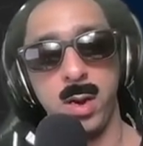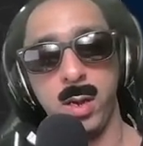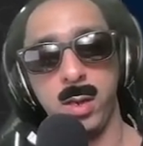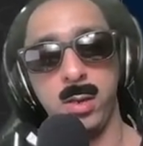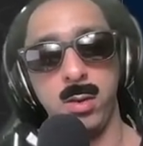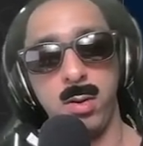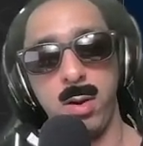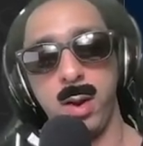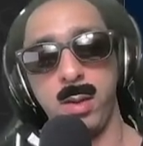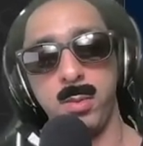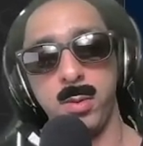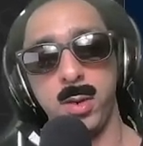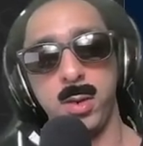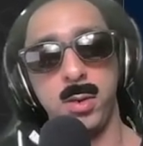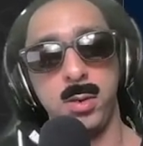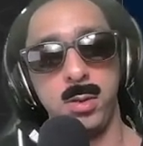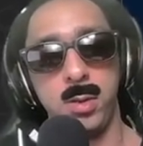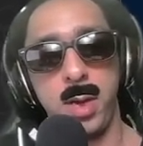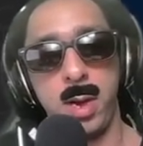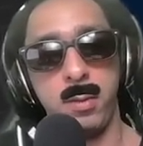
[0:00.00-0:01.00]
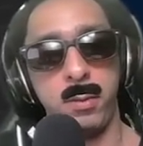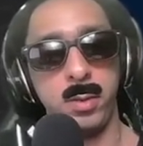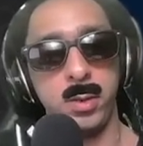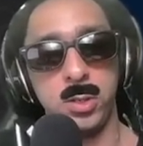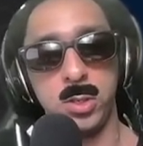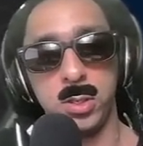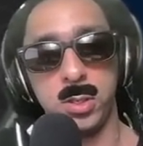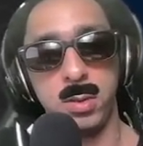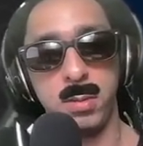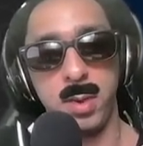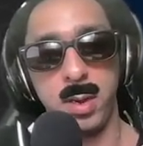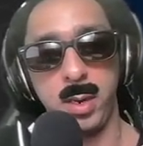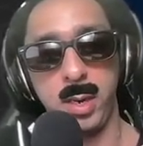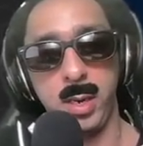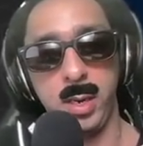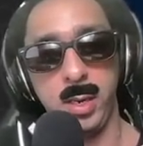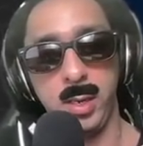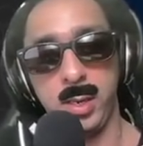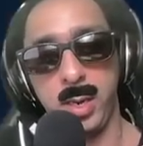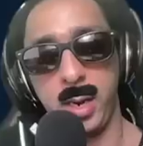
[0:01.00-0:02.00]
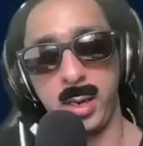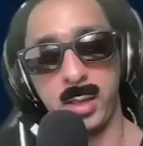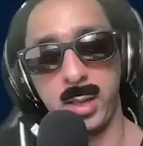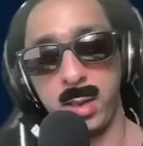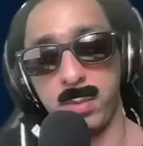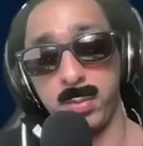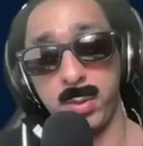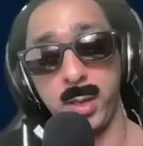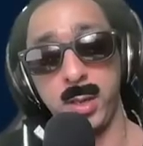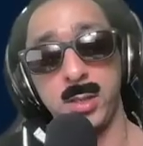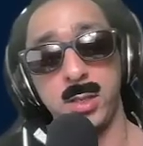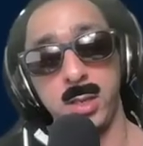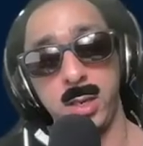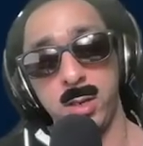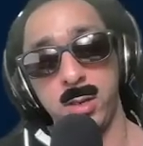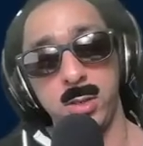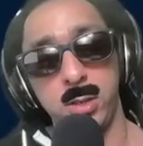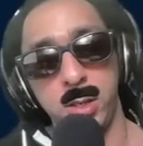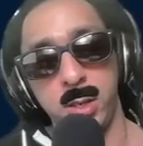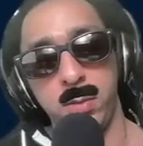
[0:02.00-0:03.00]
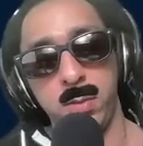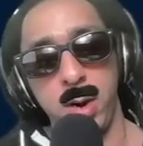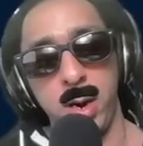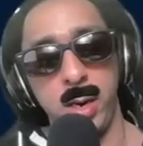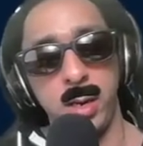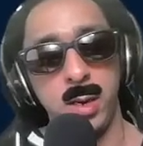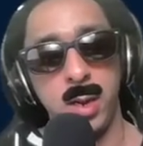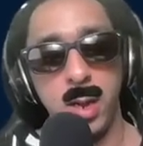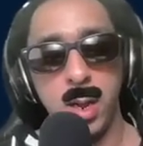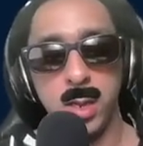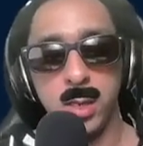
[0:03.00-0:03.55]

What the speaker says: you're able to do that with just about any deck that plays energy, right?